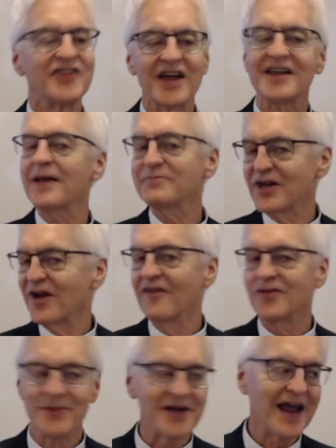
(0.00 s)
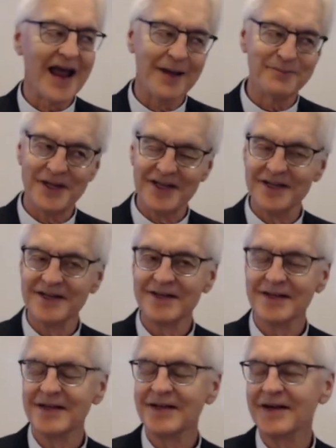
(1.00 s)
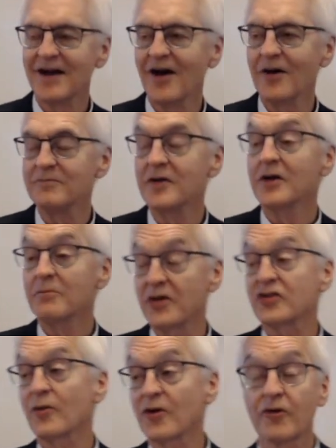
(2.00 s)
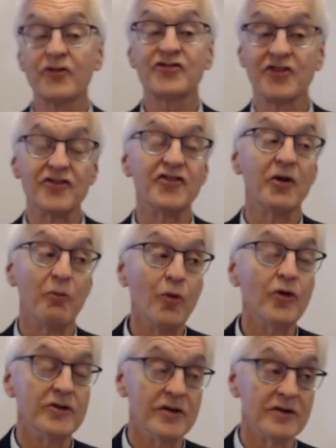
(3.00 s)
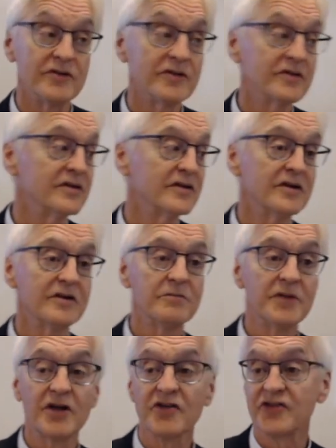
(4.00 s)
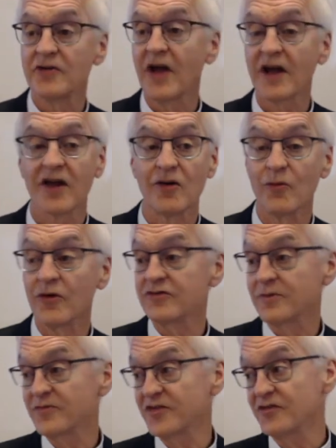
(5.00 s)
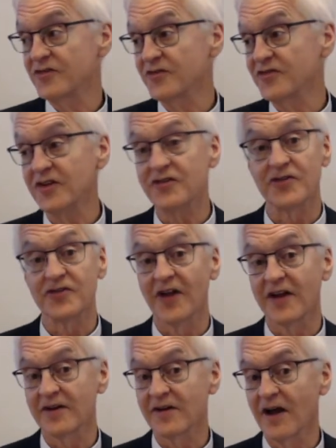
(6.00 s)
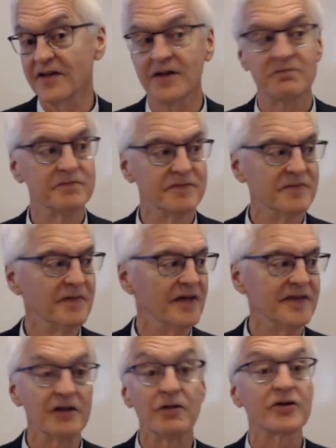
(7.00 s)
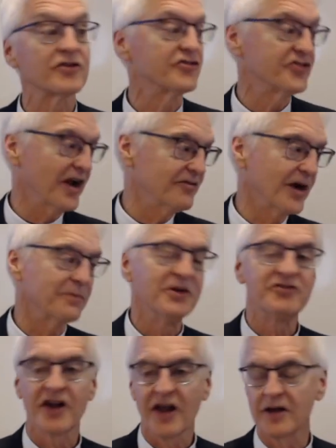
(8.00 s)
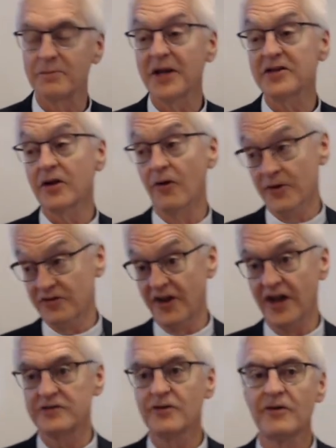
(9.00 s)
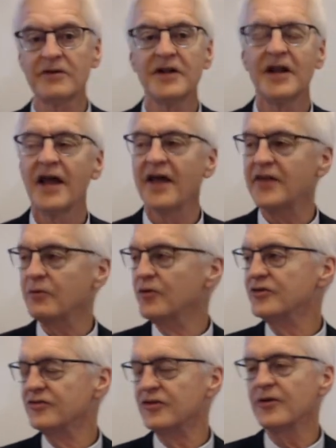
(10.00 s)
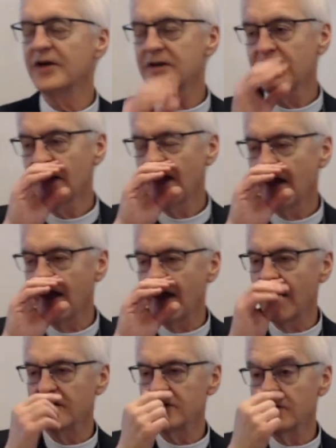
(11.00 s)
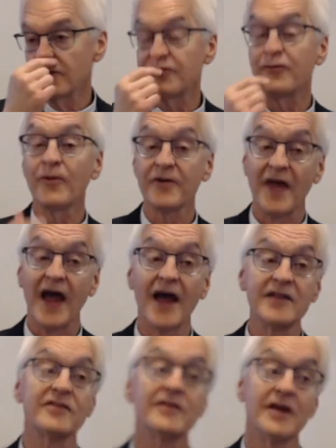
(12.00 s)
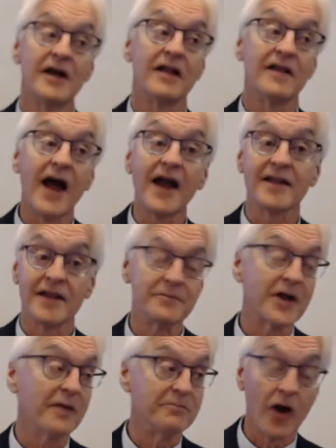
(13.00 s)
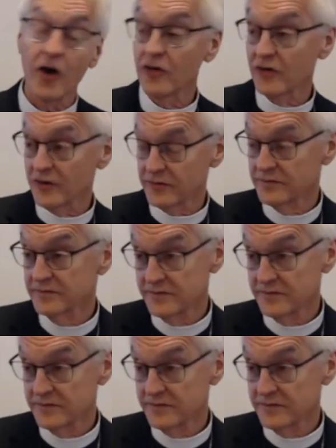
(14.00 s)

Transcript: that kept the government happy. Um, but there were Christians that wouldn't because they're not going to worship Caesar. Caesar's not our God. They, and they looked to Shadrach, Meshach, and Abednego and Daniel, and they wouldn't do it. And for that, a lot of them got martyred,